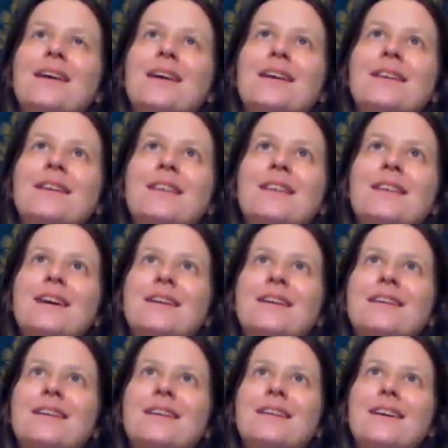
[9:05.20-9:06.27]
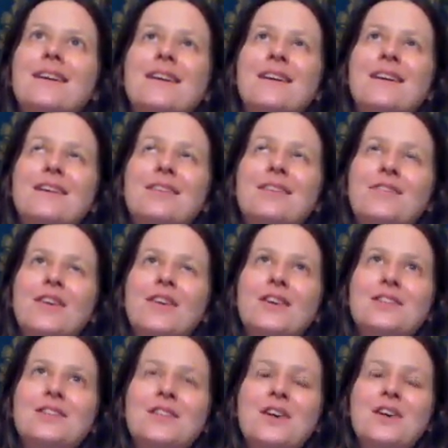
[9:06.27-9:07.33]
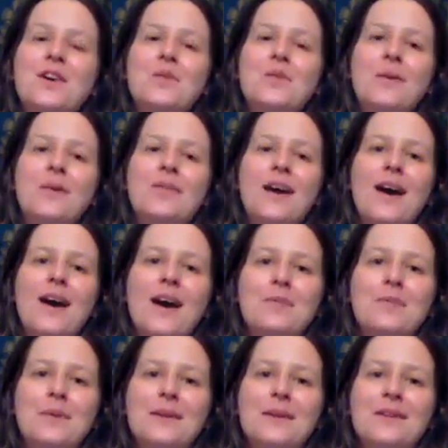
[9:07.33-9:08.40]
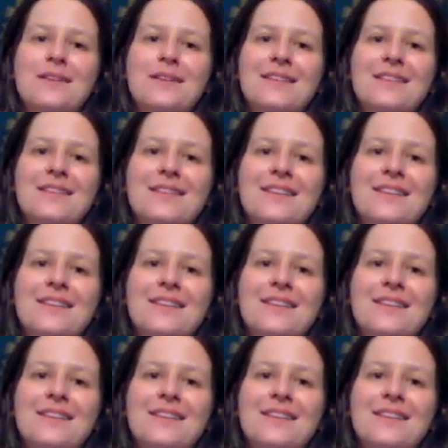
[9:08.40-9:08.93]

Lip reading: in that first term when that happened,